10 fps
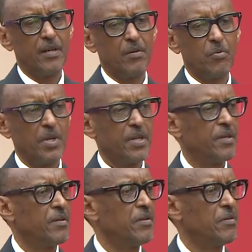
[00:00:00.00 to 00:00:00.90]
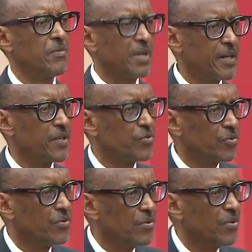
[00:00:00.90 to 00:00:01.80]
when we
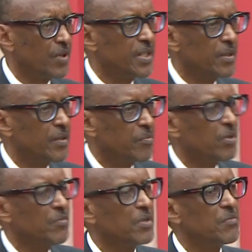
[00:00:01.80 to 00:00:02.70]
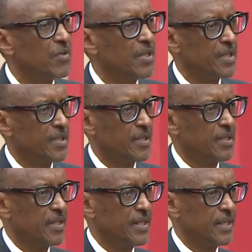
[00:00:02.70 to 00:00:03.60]
understood what the problem was,
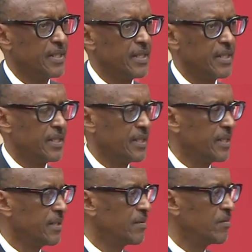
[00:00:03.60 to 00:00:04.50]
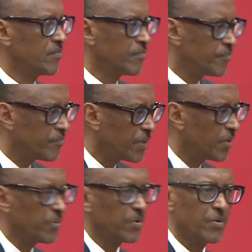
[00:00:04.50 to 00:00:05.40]
and
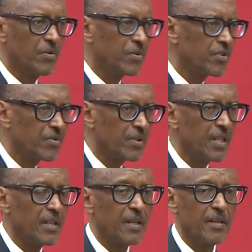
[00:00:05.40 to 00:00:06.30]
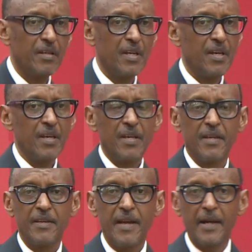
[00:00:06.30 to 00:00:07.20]
people got together,
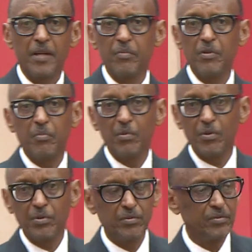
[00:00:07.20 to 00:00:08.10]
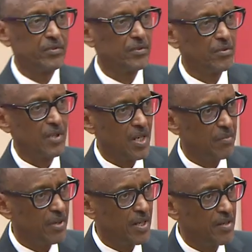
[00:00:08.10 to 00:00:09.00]
young people took
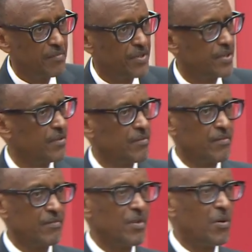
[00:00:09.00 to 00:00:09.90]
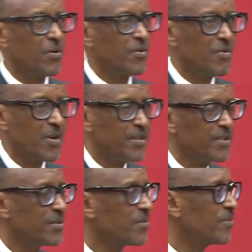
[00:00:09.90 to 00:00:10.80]
up arms, the old
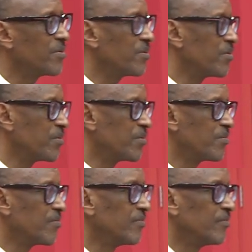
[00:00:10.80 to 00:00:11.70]
ones who